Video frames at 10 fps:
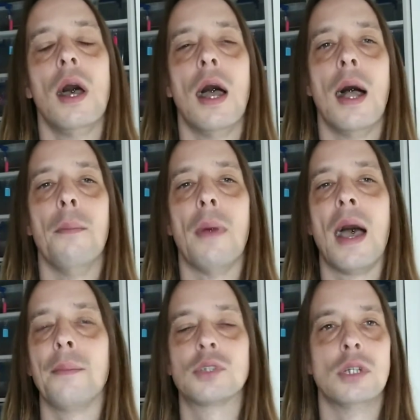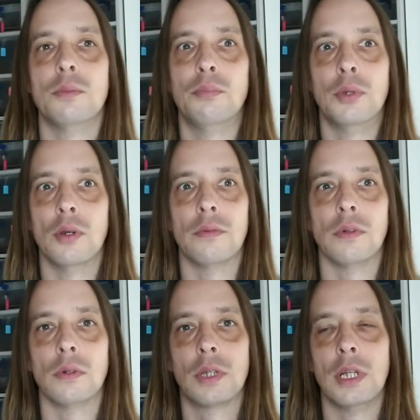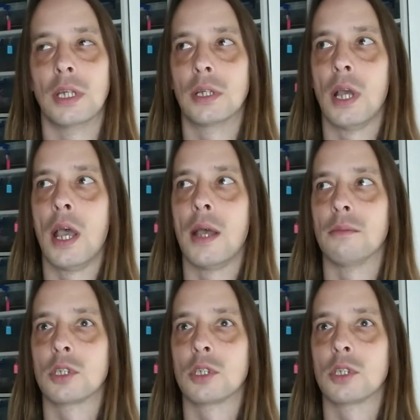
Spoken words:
absolutely beautiful looking thing.